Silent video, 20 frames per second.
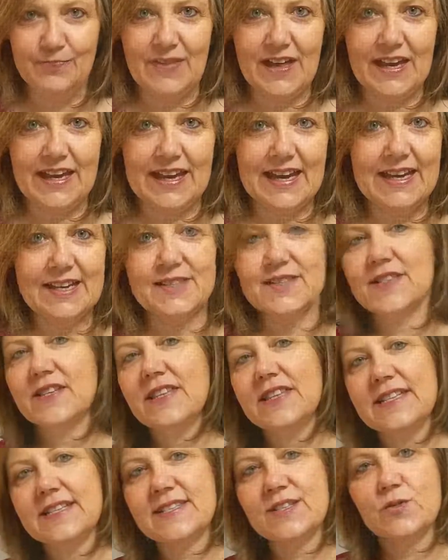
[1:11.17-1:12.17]
Okay, so
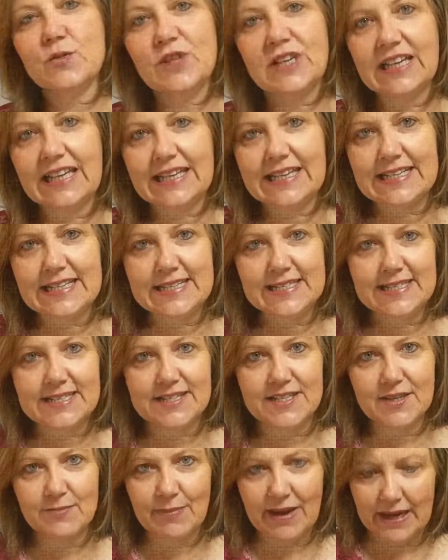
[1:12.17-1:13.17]
these are really easy
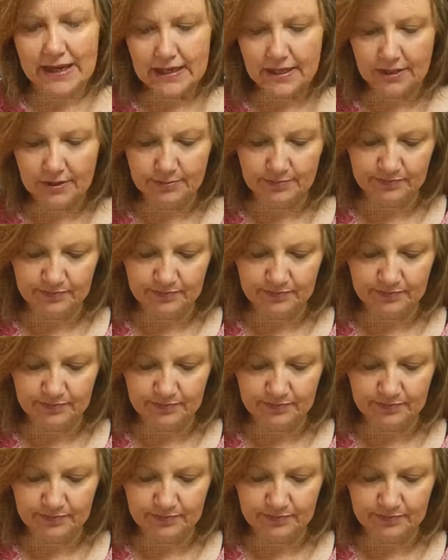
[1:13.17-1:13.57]
to make.